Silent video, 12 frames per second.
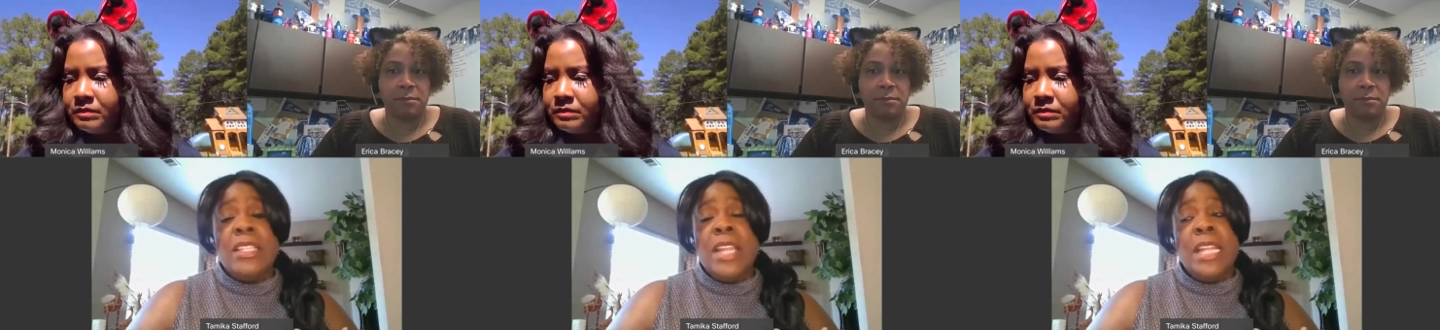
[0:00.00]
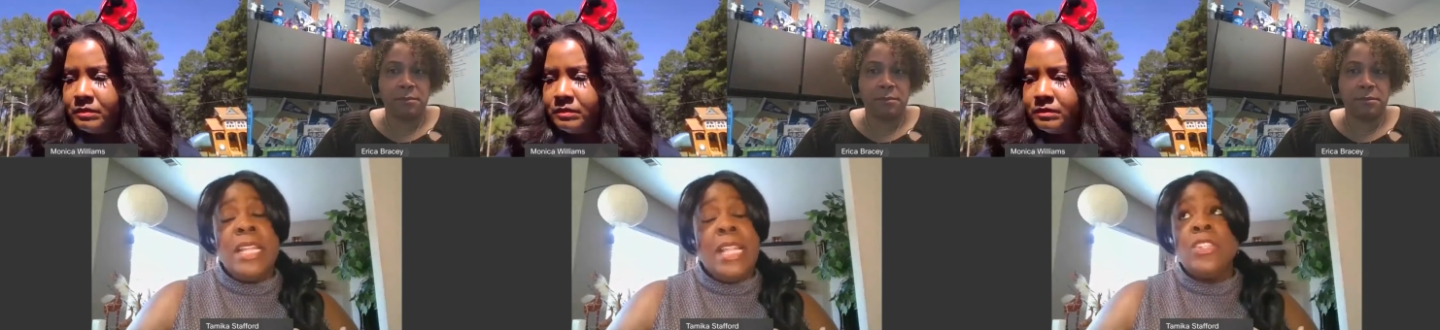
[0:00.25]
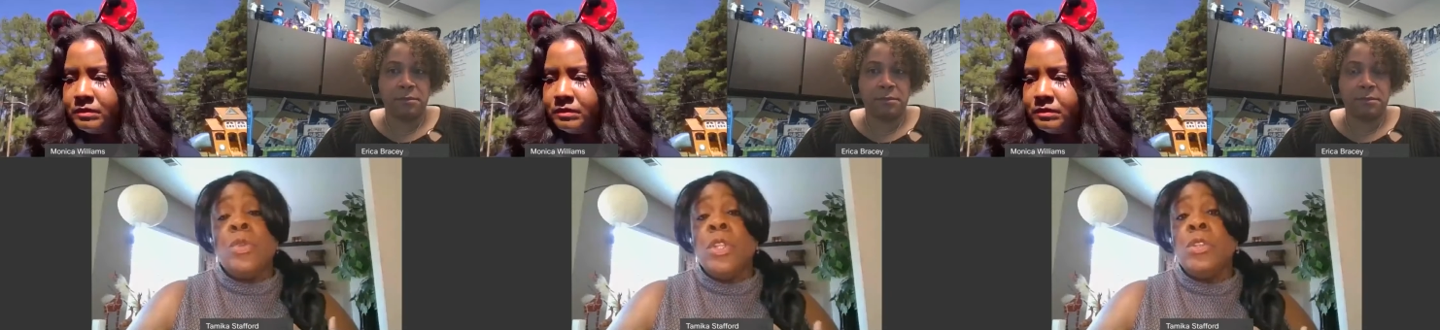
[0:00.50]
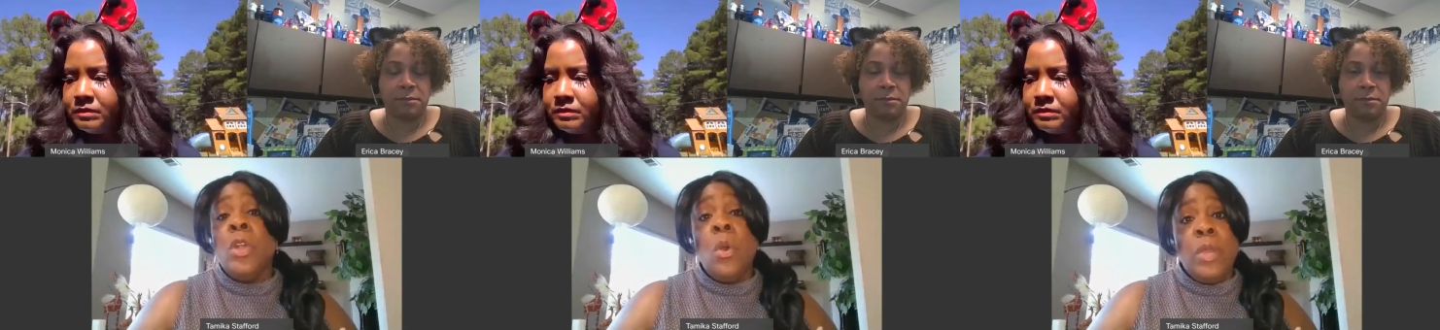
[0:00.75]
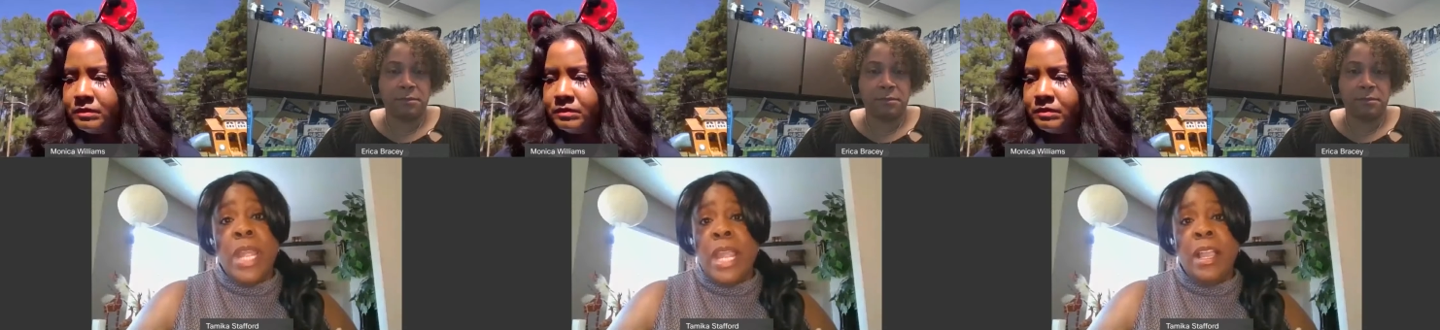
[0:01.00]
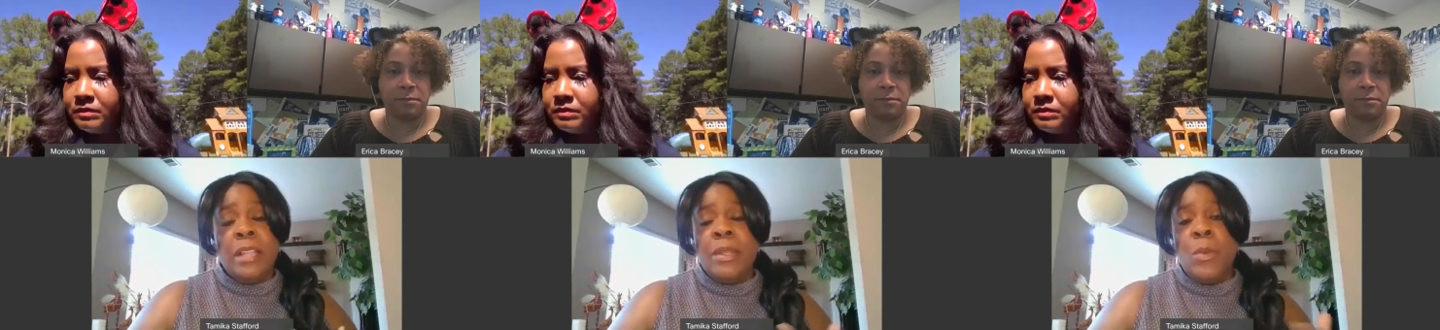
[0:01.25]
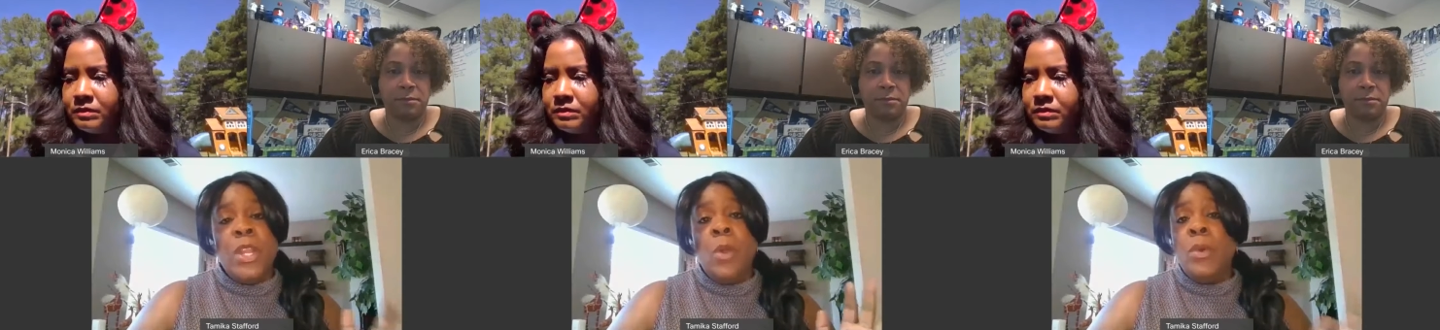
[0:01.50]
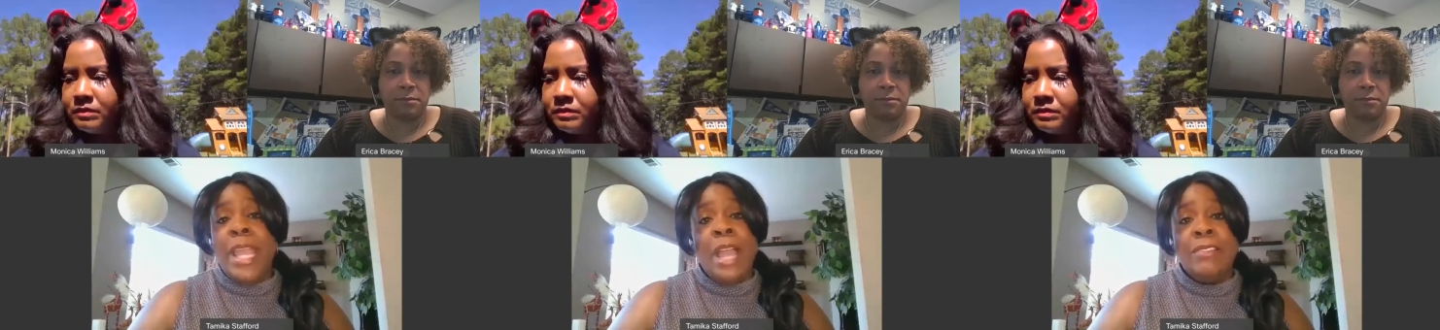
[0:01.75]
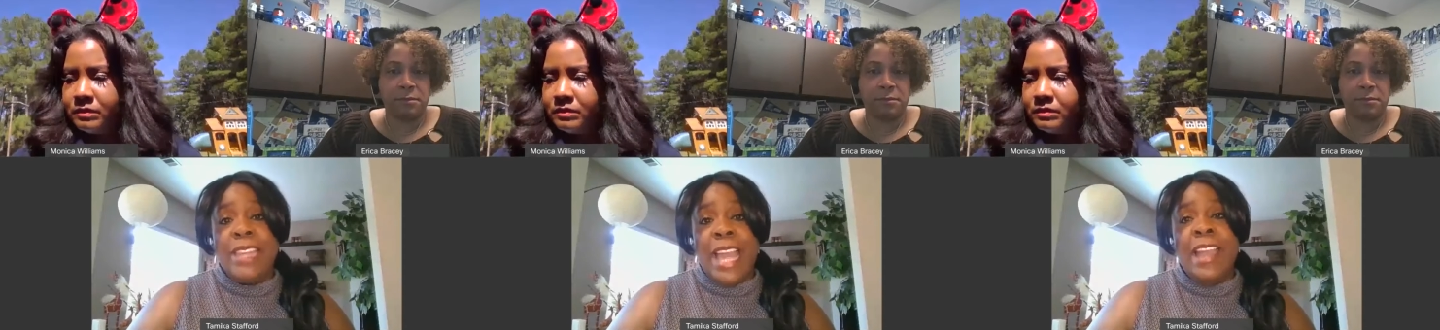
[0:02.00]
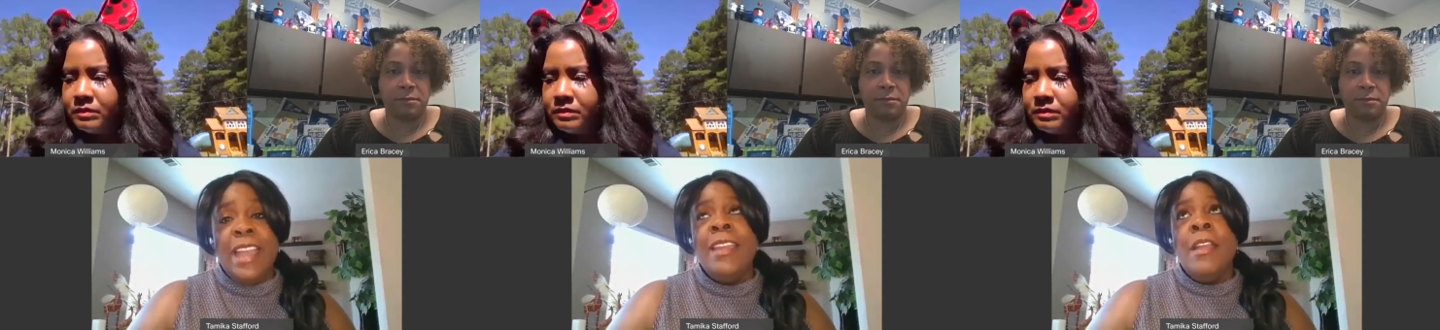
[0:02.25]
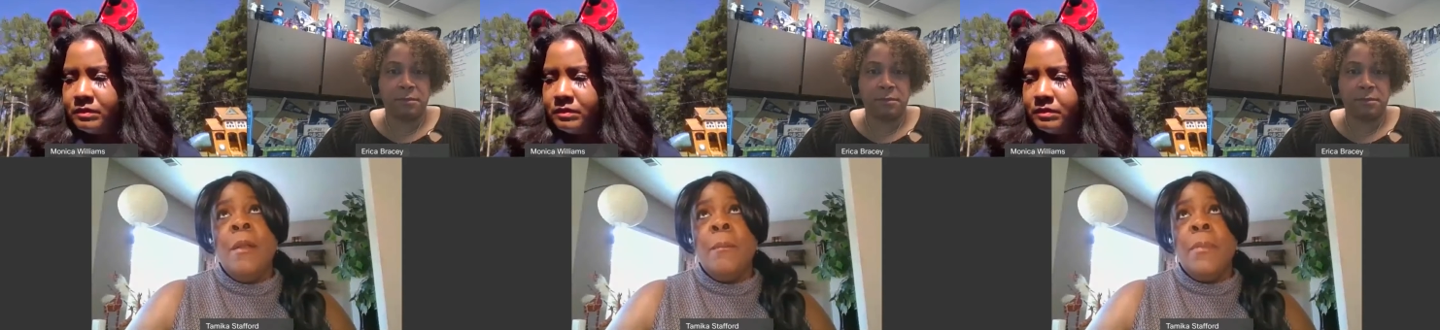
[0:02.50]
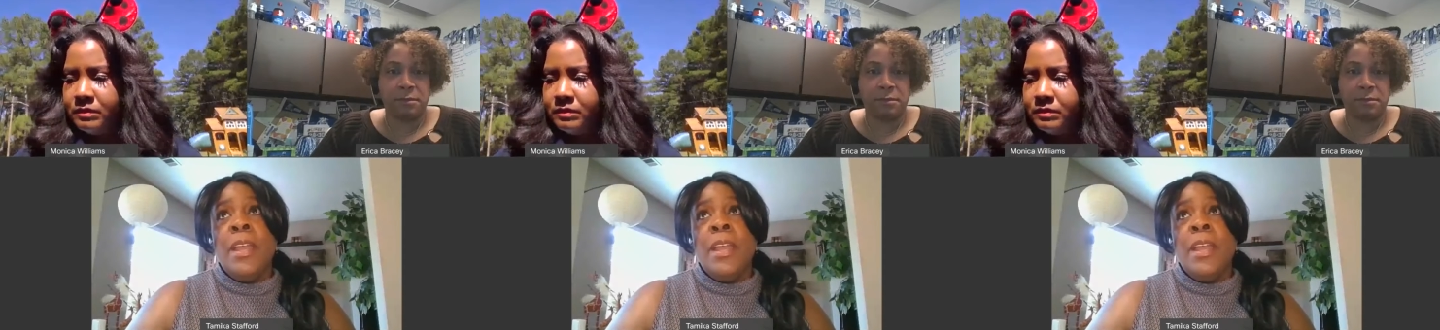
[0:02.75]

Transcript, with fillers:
Speaker 1: not and not student loan income, we don't count that.